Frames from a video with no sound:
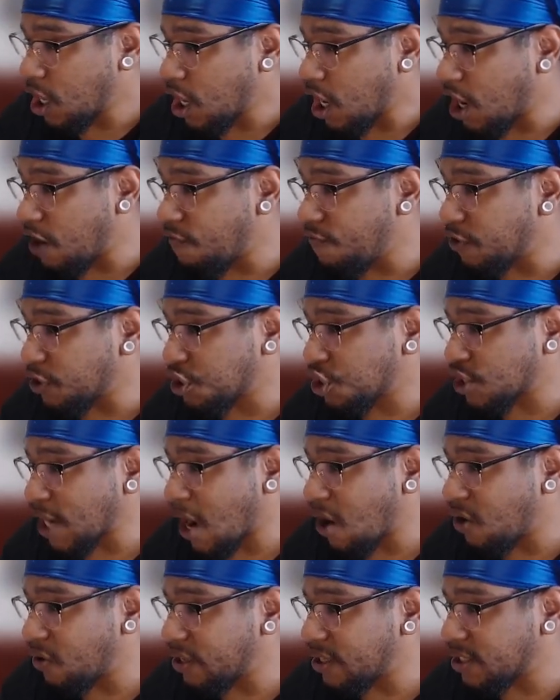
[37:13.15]
of the
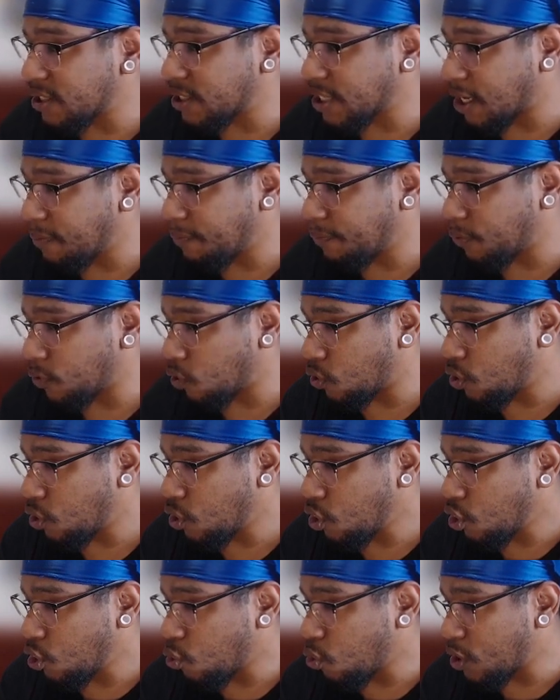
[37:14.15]
Shaolin Temple
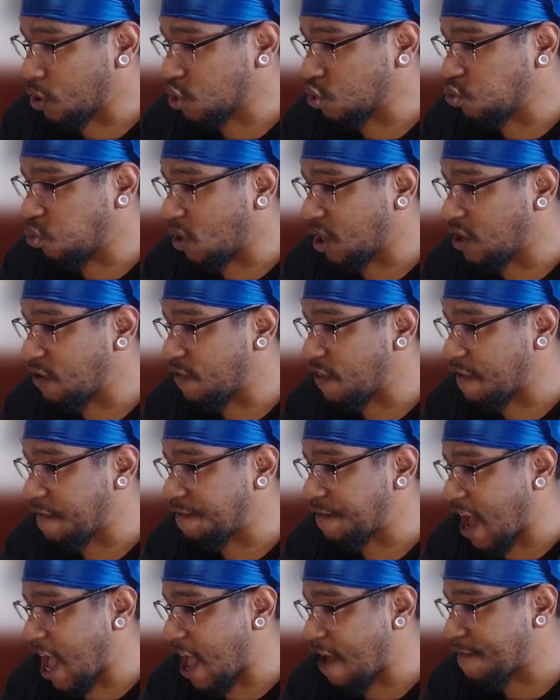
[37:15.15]
was one of the
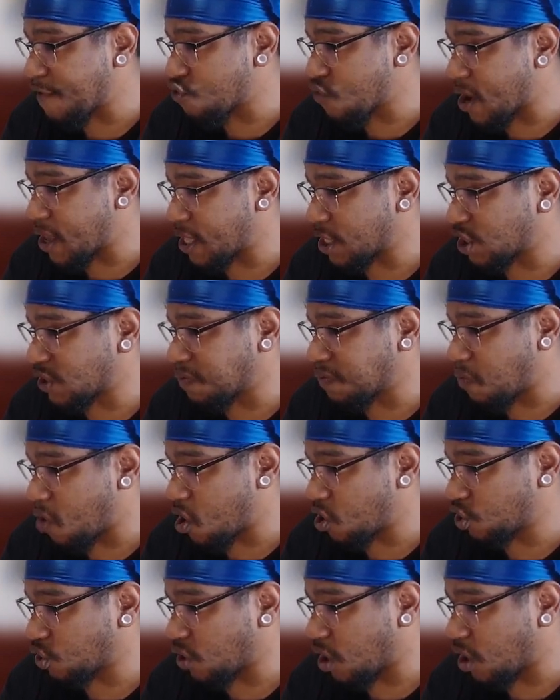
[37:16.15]
five greatest martial